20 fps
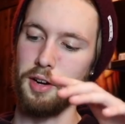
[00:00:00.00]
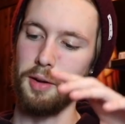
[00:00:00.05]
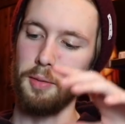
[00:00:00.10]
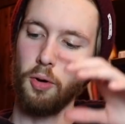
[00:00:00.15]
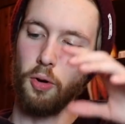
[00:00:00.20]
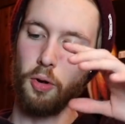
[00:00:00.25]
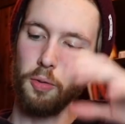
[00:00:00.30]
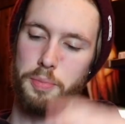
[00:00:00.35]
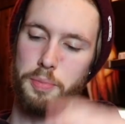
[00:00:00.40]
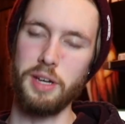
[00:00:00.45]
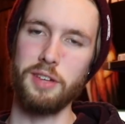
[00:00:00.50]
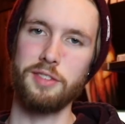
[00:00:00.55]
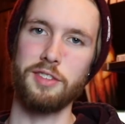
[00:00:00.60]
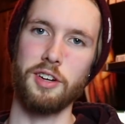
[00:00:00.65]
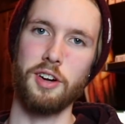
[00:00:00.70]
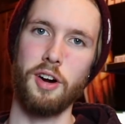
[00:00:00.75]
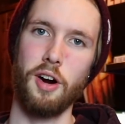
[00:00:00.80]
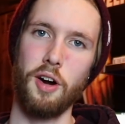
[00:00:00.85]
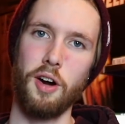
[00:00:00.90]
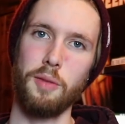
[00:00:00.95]
an old piece
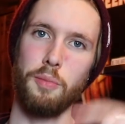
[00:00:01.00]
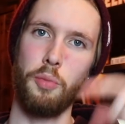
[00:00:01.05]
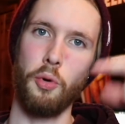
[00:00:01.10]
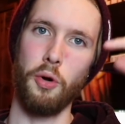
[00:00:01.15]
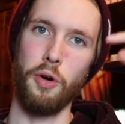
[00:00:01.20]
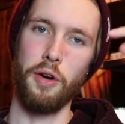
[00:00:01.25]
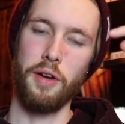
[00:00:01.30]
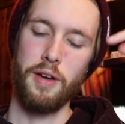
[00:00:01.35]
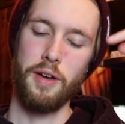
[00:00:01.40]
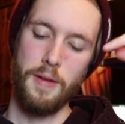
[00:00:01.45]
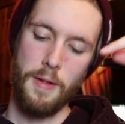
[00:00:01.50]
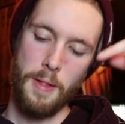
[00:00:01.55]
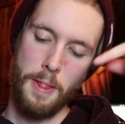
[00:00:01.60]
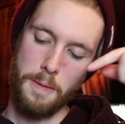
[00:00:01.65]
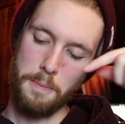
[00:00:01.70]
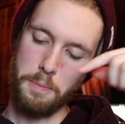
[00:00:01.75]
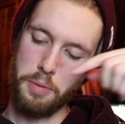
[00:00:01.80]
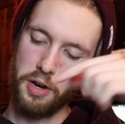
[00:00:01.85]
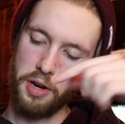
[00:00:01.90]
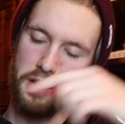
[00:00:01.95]
of cardboard,
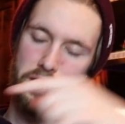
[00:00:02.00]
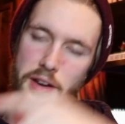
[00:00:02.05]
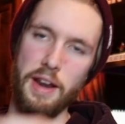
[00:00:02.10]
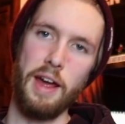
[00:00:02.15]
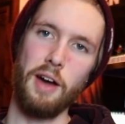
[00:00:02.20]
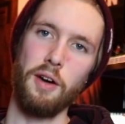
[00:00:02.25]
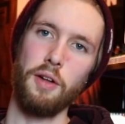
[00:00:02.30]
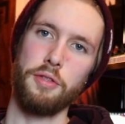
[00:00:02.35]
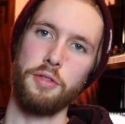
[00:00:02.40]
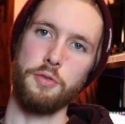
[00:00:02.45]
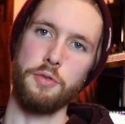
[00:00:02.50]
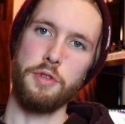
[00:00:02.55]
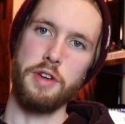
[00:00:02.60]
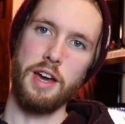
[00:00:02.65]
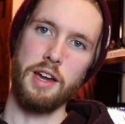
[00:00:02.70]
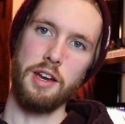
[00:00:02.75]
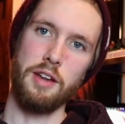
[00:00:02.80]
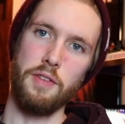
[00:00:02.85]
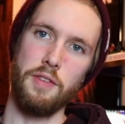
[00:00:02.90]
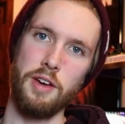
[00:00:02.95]
put a nail through the
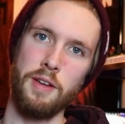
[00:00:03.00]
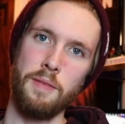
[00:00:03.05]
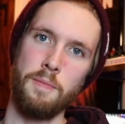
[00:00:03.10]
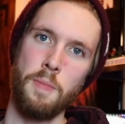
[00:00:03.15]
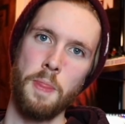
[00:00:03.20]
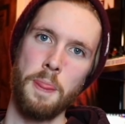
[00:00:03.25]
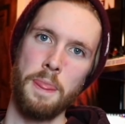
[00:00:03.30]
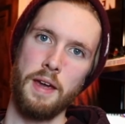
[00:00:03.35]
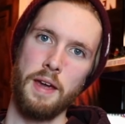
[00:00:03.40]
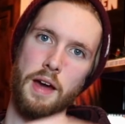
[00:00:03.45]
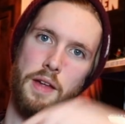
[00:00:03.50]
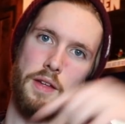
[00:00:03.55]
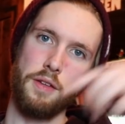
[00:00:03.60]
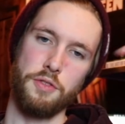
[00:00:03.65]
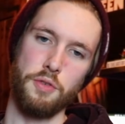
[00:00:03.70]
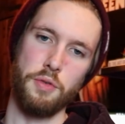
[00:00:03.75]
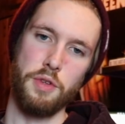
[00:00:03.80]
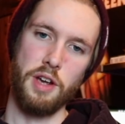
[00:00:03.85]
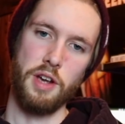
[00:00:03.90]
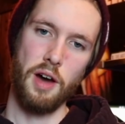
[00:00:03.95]
end of it, and then
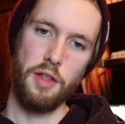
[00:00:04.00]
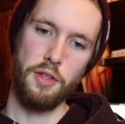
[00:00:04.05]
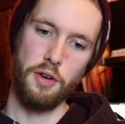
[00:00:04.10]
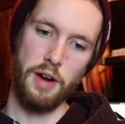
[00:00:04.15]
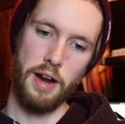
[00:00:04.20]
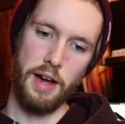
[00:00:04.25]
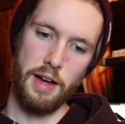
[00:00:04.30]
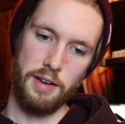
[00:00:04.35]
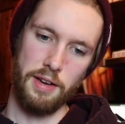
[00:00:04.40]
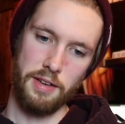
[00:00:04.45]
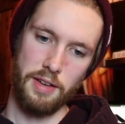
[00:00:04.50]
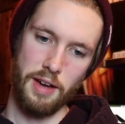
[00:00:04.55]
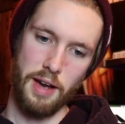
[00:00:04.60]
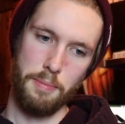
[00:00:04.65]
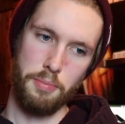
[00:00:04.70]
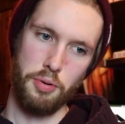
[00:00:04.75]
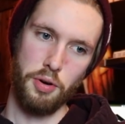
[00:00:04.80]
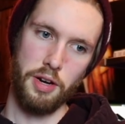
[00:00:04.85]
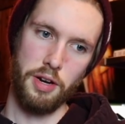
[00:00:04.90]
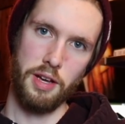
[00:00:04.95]
through the other end I
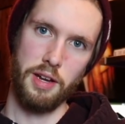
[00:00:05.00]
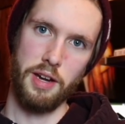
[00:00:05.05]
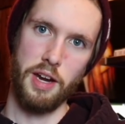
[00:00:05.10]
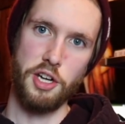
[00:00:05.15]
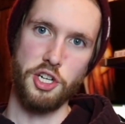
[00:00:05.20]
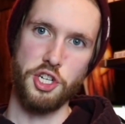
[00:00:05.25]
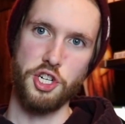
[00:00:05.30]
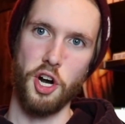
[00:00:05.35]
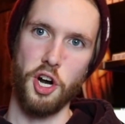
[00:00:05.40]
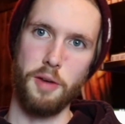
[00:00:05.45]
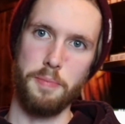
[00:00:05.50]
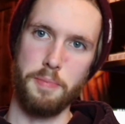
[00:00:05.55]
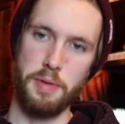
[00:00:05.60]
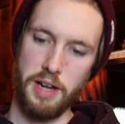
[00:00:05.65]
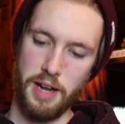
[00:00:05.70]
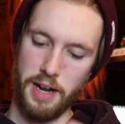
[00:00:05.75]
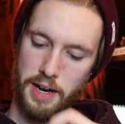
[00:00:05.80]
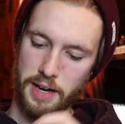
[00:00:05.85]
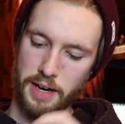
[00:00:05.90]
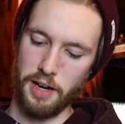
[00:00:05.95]
put in a
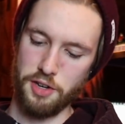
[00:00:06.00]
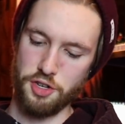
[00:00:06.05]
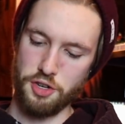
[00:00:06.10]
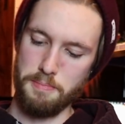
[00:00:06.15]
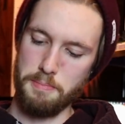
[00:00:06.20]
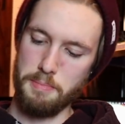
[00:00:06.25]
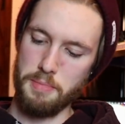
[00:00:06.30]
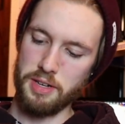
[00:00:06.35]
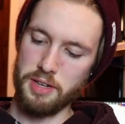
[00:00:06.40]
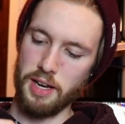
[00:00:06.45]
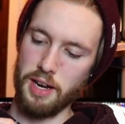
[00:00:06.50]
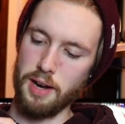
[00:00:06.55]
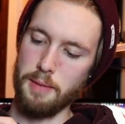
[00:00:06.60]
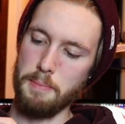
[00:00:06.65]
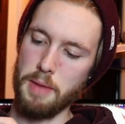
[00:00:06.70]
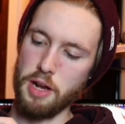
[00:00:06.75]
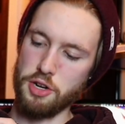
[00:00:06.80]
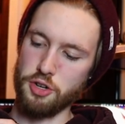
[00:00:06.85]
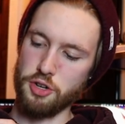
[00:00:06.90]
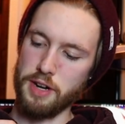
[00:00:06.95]
Sharpie, and I kind of
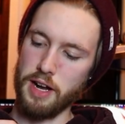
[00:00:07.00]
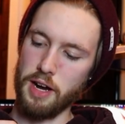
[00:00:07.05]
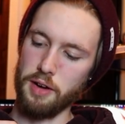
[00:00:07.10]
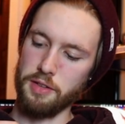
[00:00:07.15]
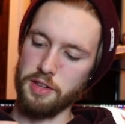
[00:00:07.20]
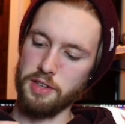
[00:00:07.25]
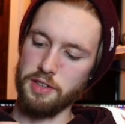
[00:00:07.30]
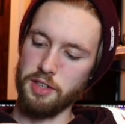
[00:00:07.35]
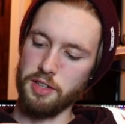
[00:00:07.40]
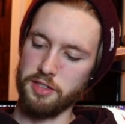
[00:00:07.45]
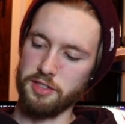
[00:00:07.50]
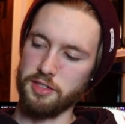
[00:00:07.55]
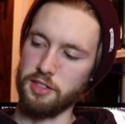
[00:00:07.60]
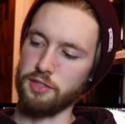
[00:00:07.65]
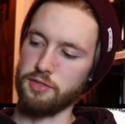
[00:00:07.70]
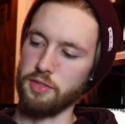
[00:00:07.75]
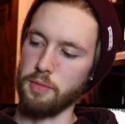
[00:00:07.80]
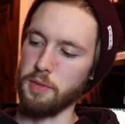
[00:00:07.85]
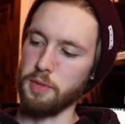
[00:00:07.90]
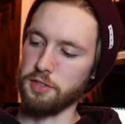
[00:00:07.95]
measured out the
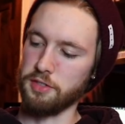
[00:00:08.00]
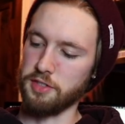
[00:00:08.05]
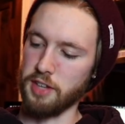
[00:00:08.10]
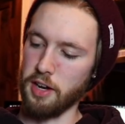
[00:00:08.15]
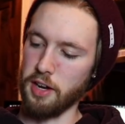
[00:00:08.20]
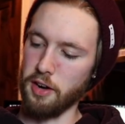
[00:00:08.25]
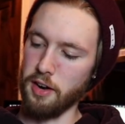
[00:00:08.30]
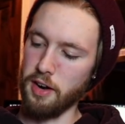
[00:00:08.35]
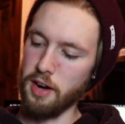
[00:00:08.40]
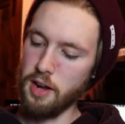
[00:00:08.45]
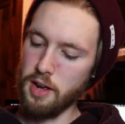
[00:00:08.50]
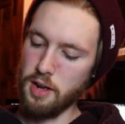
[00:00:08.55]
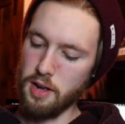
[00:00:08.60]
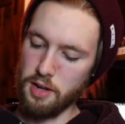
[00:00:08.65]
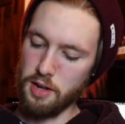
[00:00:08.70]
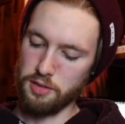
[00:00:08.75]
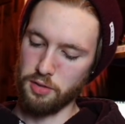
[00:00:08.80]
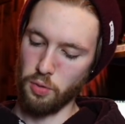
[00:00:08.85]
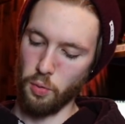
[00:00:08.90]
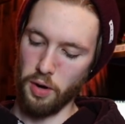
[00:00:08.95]
distance from the center
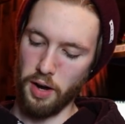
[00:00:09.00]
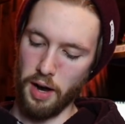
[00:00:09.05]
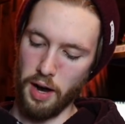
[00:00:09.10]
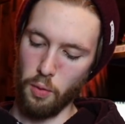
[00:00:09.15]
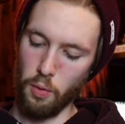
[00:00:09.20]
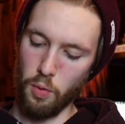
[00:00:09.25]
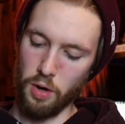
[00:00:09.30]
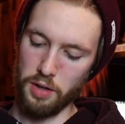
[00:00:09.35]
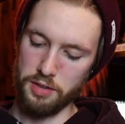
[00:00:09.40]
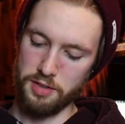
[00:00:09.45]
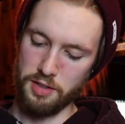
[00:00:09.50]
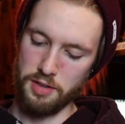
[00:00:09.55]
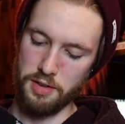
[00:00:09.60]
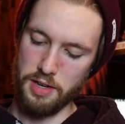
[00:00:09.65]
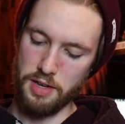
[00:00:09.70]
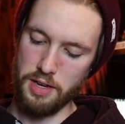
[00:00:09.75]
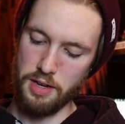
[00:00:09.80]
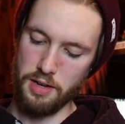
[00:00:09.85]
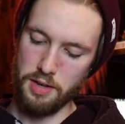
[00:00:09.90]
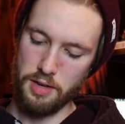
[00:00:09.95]
to where I wanted
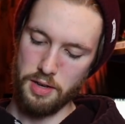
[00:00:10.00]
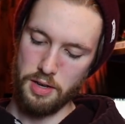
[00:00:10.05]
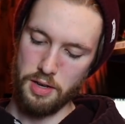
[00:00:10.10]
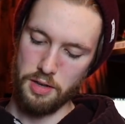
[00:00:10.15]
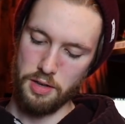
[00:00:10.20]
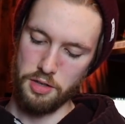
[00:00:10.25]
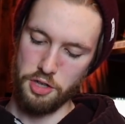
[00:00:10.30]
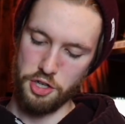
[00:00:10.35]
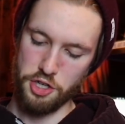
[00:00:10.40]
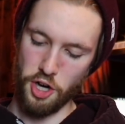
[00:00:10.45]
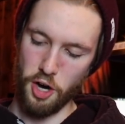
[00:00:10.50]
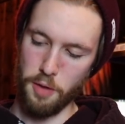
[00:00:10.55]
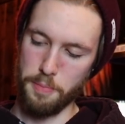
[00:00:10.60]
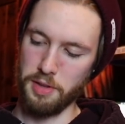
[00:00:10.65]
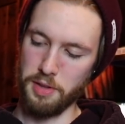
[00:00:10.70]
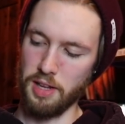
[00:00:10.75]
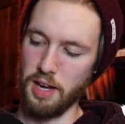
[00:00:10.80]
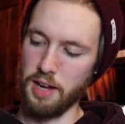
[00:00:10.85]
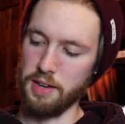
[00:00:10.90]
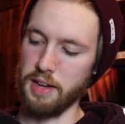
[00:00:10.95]
the
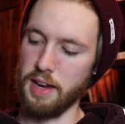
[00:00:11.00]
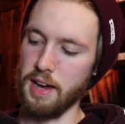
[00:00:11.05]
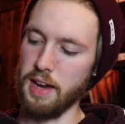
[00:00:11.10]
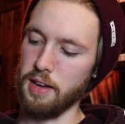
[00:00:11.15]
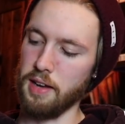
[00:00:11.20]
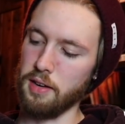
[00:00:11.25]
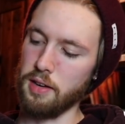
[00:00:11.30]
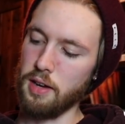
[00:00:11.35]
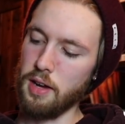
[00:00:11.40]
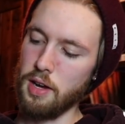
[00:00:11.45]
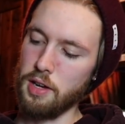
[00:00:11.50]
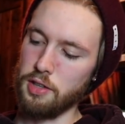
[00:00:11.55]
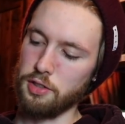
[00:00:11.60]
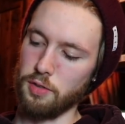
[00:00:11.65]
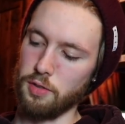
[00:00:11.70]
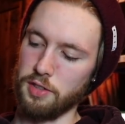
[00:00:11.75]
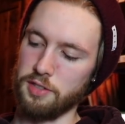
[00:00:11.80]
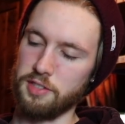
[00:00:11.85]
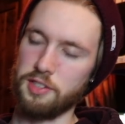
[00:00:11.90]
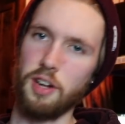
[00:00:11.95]
Sharpie line to end.
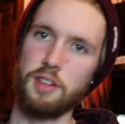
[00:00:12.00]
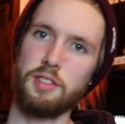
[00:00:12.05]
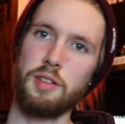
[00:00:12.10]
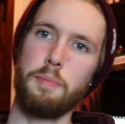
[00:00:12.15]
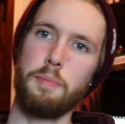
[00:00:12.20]
So I stuck the